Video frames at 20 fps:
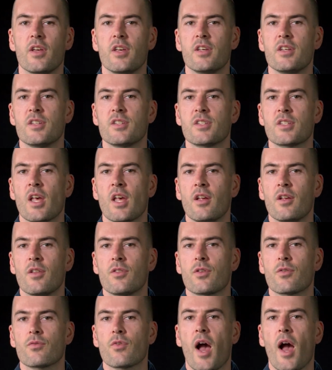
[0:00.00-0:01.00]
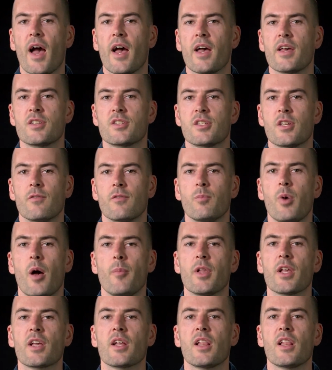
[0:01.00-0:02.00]
is the rise of
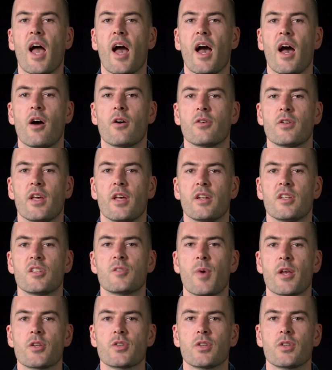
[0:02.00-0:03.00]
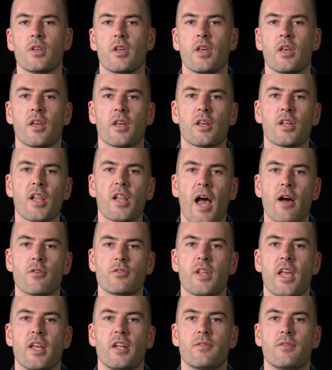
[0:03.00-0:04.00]
public cloud and especially
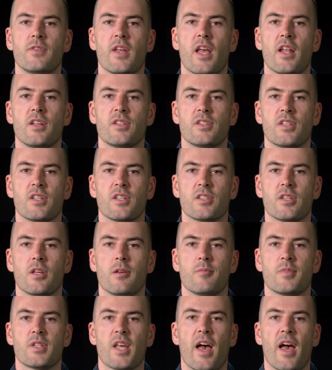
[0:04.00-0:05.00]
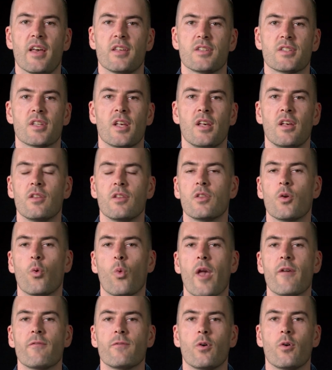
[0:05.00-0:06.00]
cloud-native data systems as the
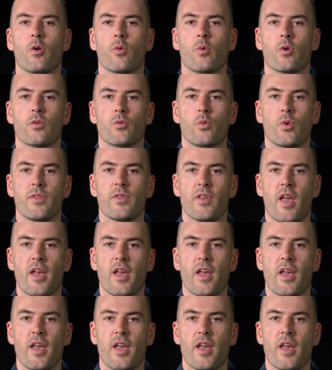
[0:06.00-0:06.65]
way forward with